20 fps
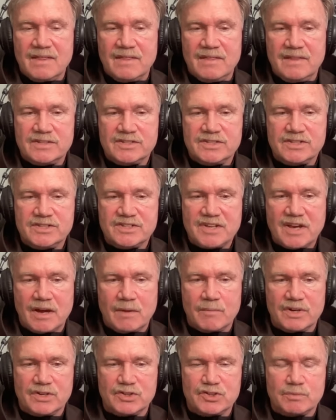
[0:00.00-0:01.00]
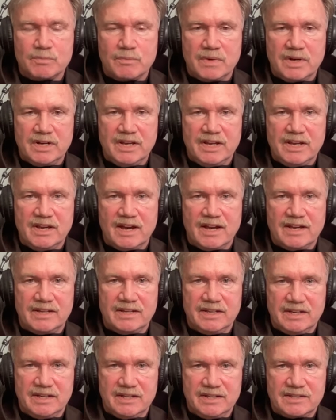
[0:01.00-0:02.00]
"This is how much money I
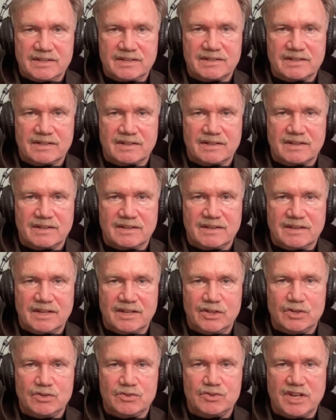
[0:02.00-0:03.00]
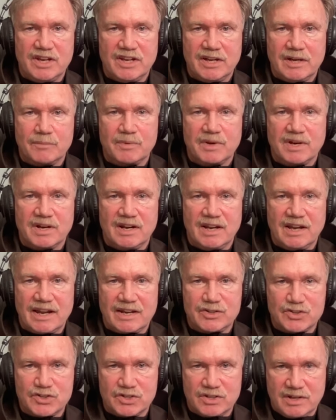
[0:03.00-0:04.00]
need. Can you take up a
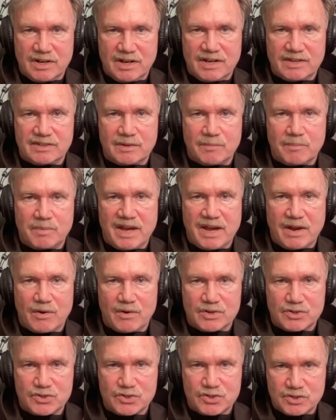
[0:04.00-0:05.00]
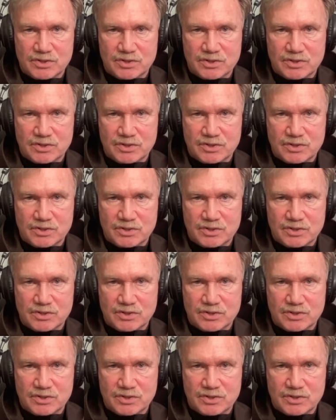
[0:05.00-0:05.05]
collection at the parish?"